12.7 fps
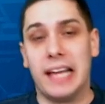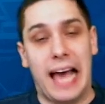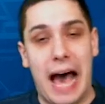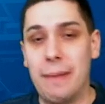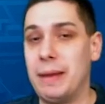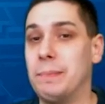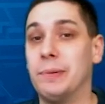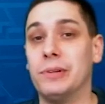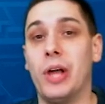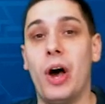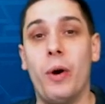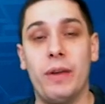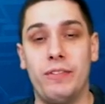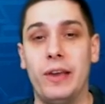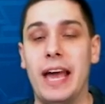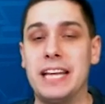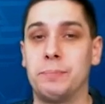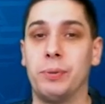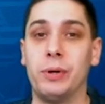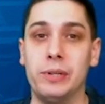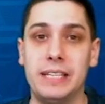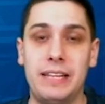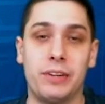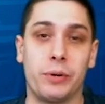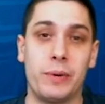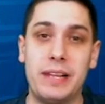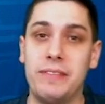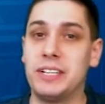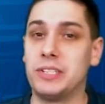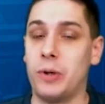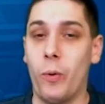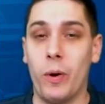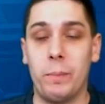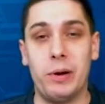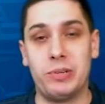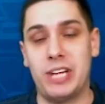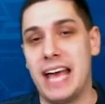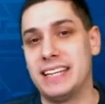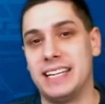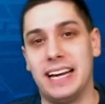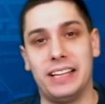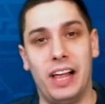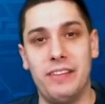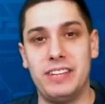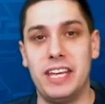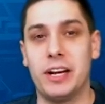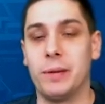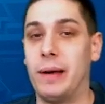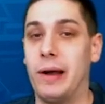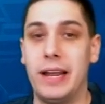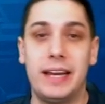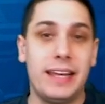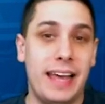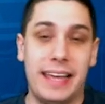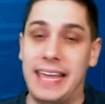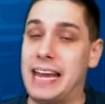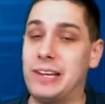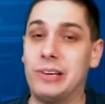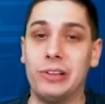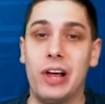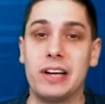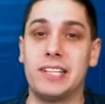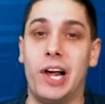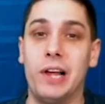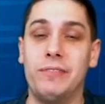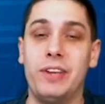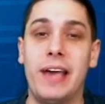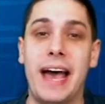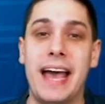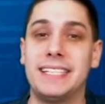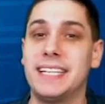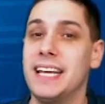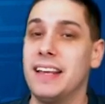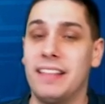Comment below if you guys pull either Revis or Bo Jackson. I'd love to hear about it. Again, good luck to all all of you guys.